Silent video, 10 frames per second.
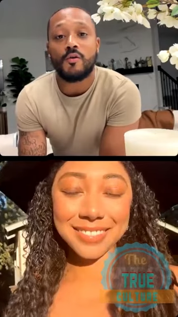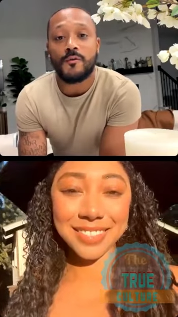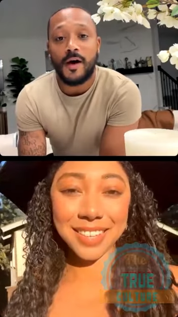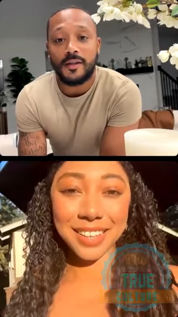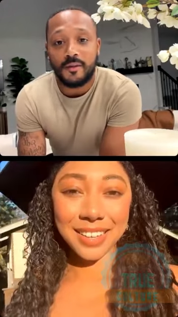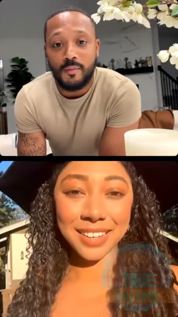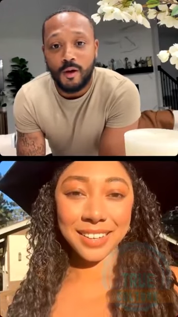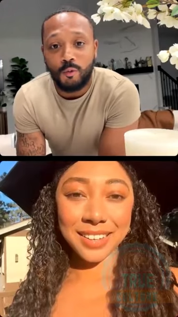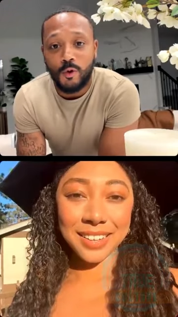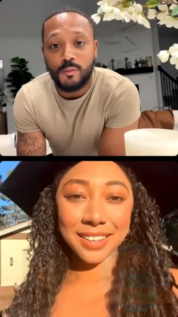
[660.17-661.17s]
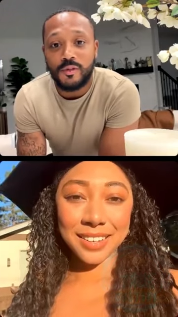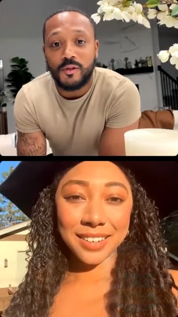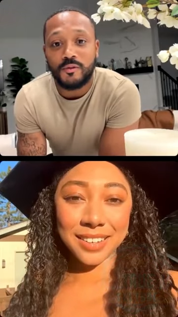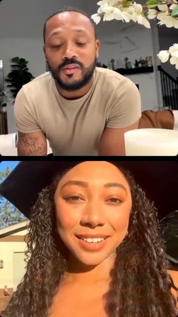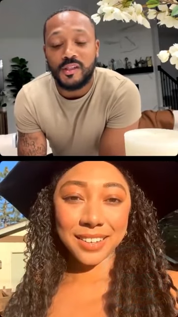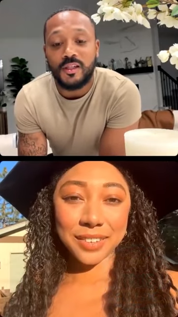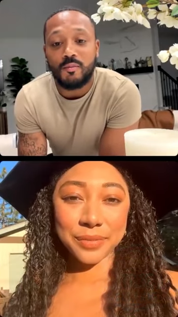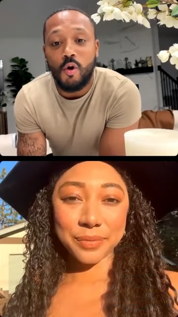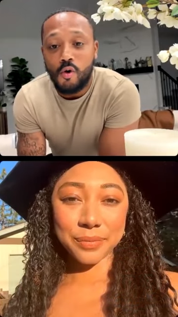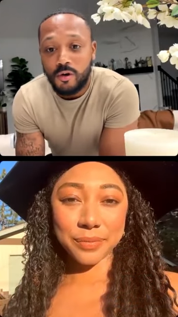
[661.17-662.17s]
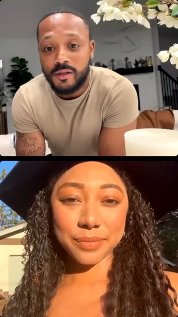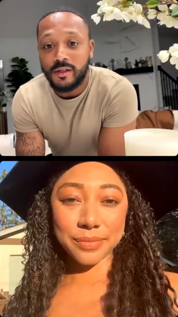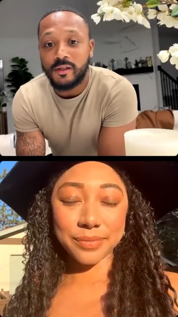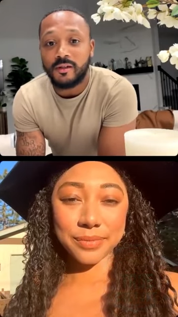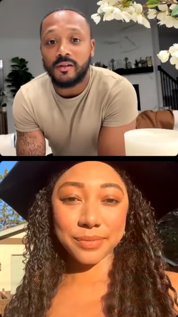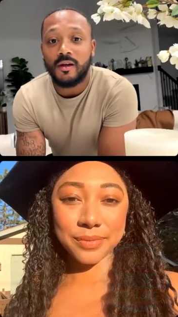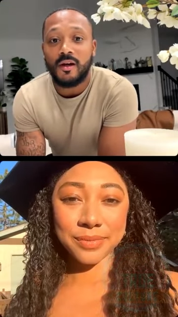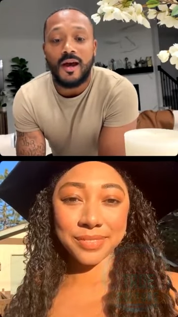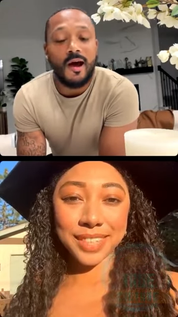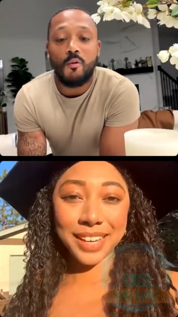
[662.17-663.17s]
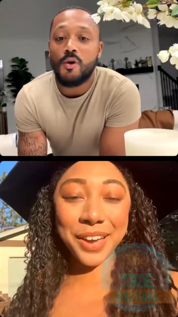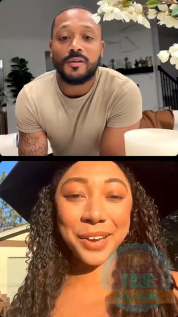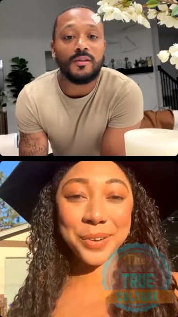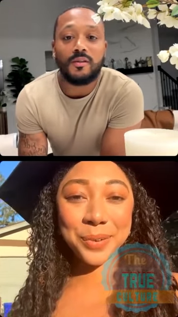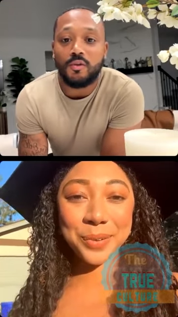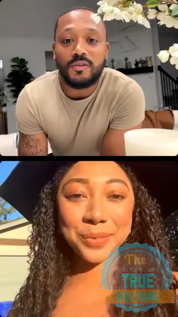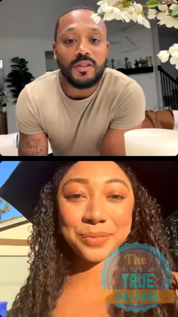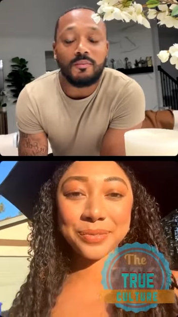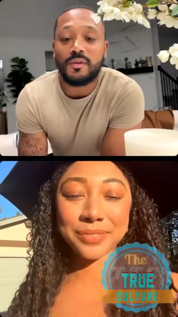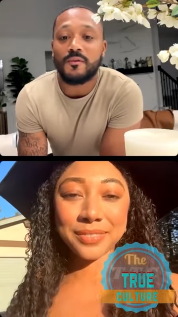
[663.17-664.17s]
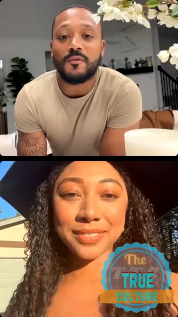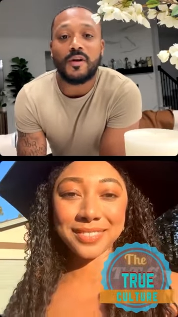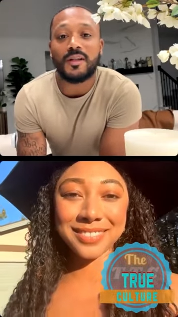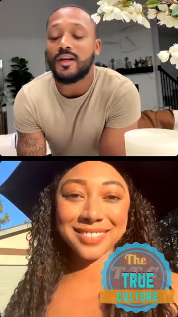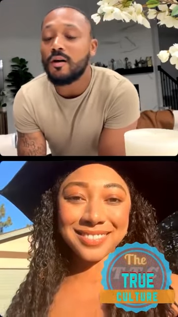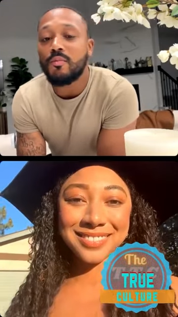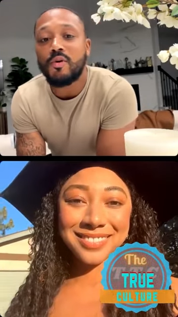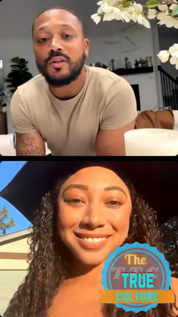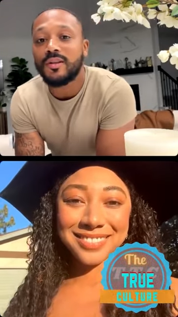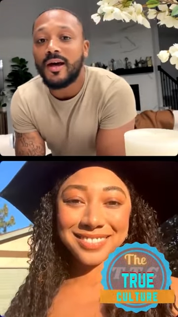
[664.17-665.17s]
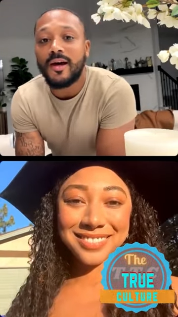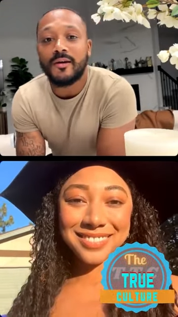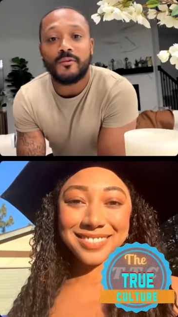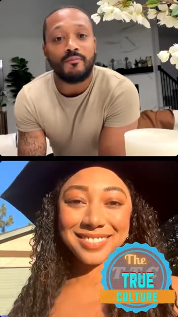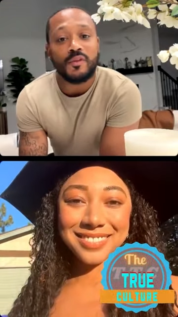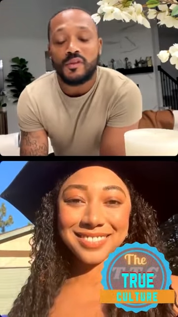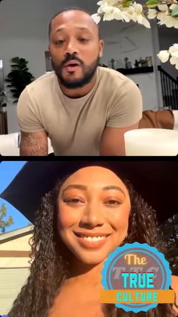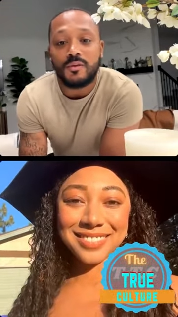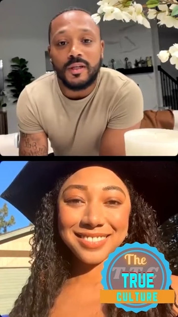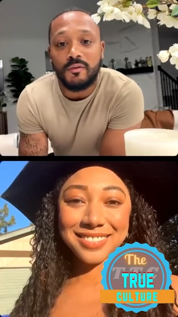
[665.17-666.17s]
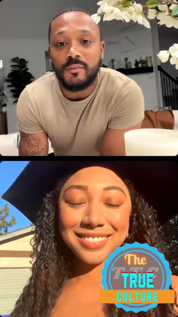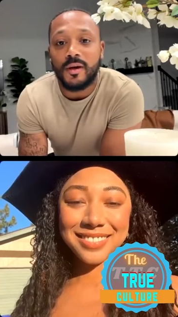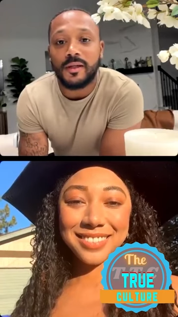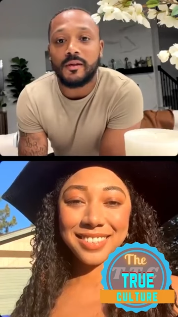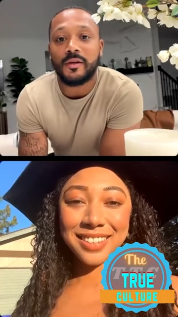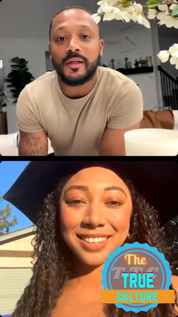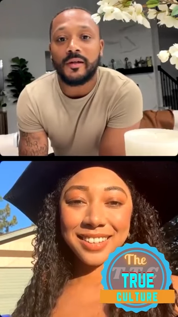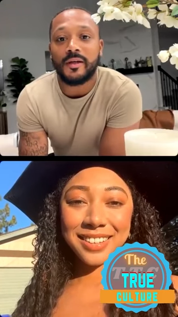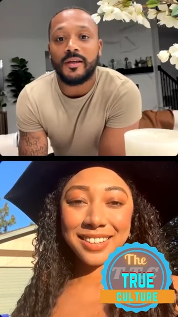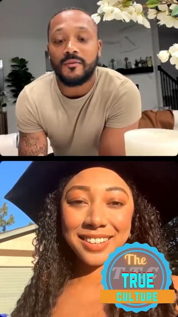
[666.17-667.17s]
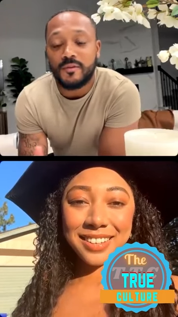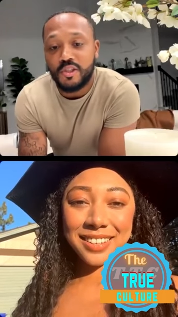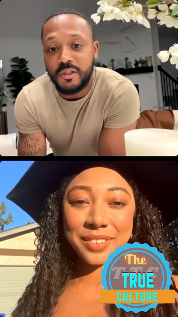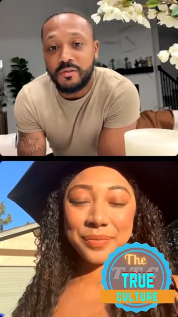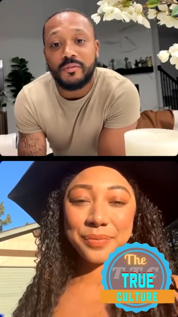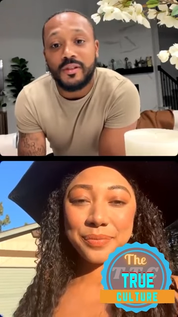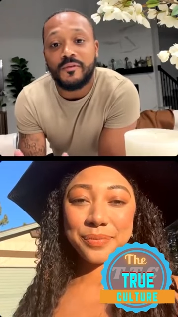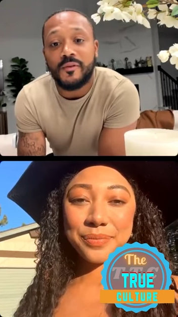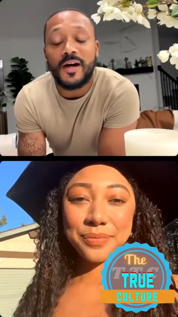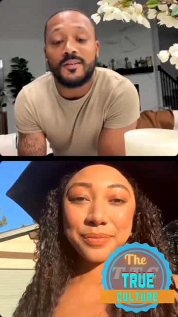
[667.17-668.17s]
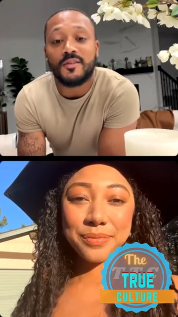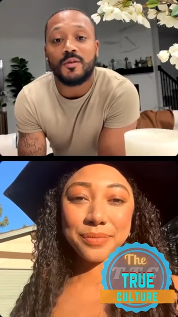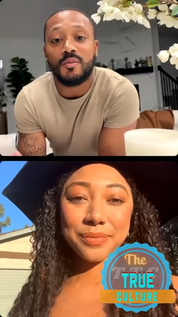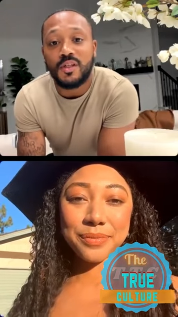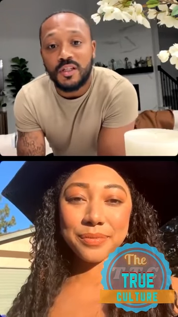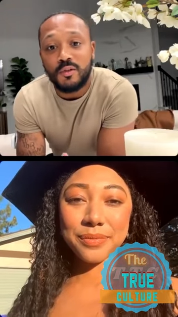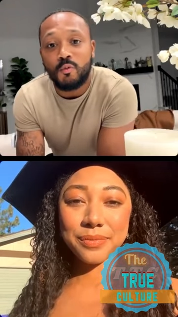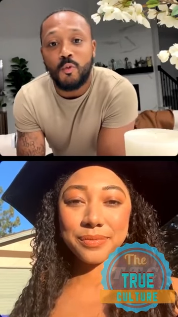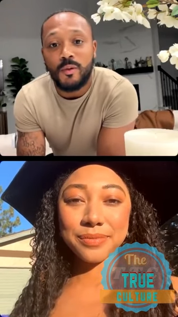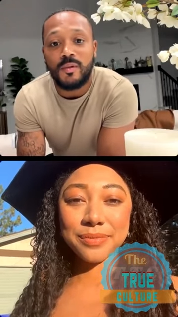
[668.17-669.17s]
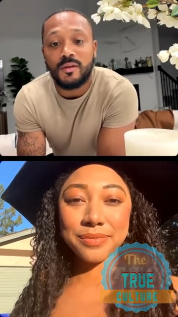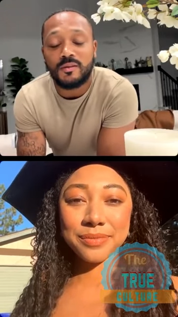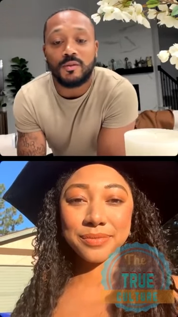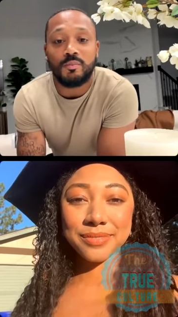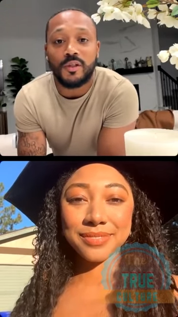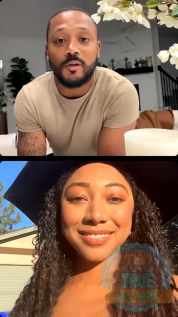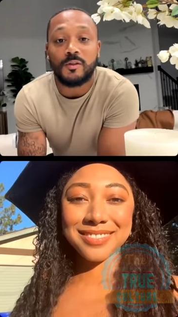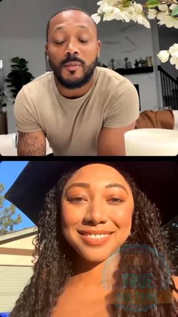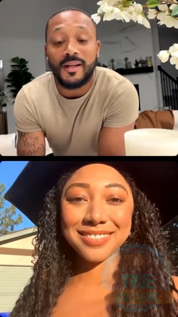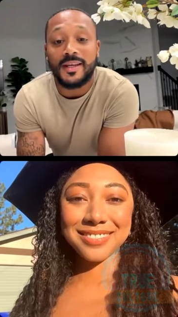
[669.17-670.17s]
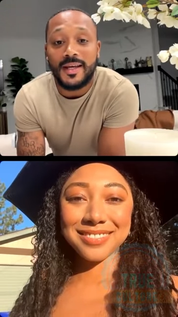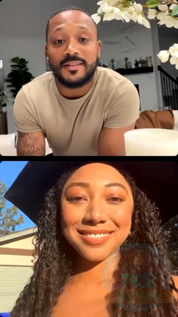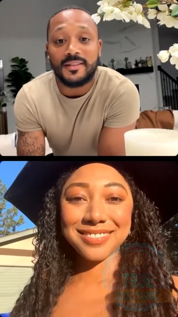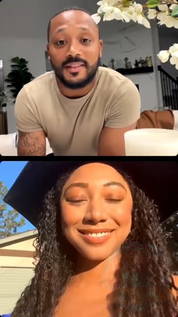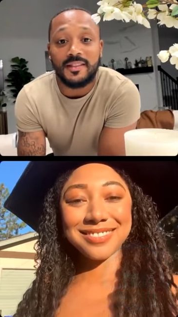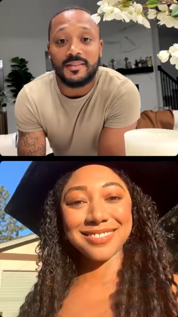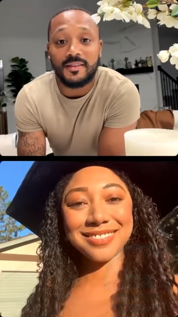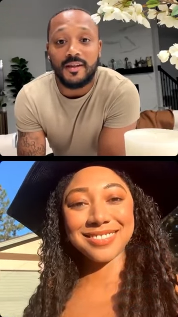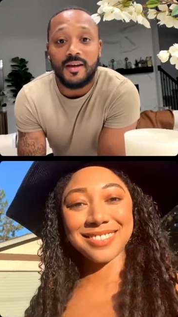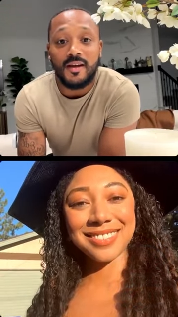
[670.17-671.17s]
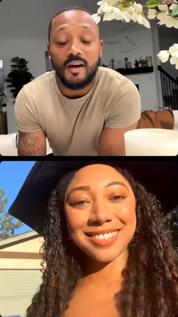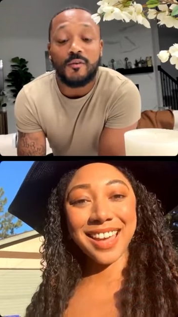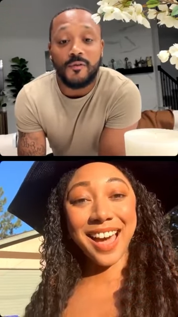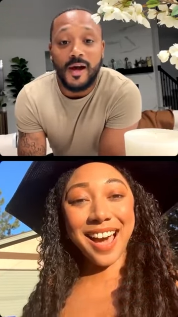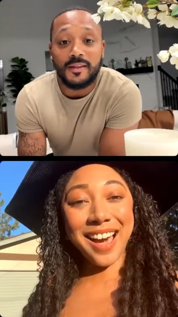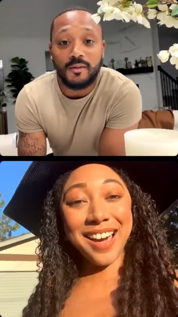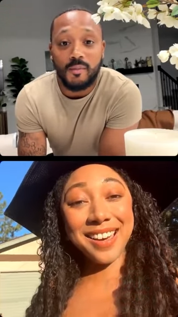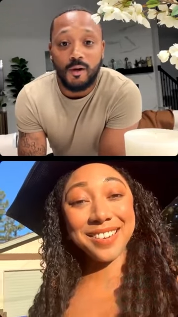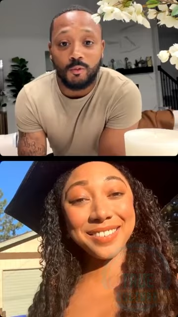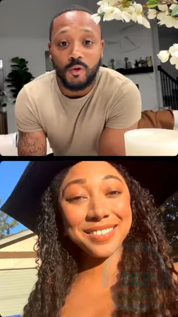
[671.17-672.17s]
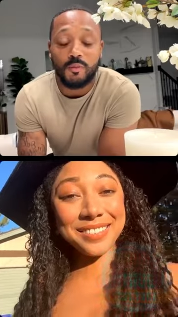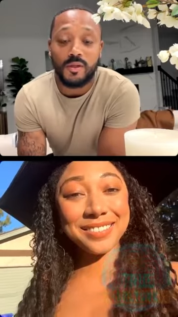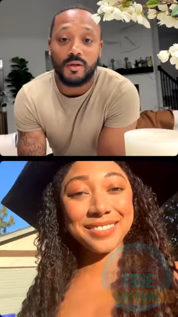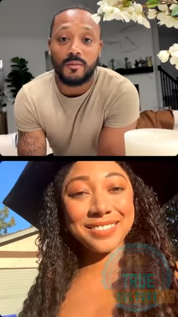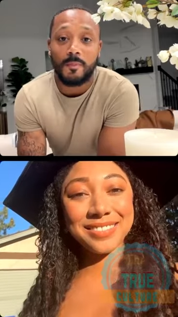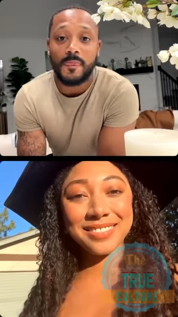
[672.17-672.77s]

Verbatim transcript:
Speaker 1: Finding My Romeo team on here. I wanted to do something fun, come on live, talk to everybody on here, and genuinely find some good women to be on my next season of Finding My Romeo.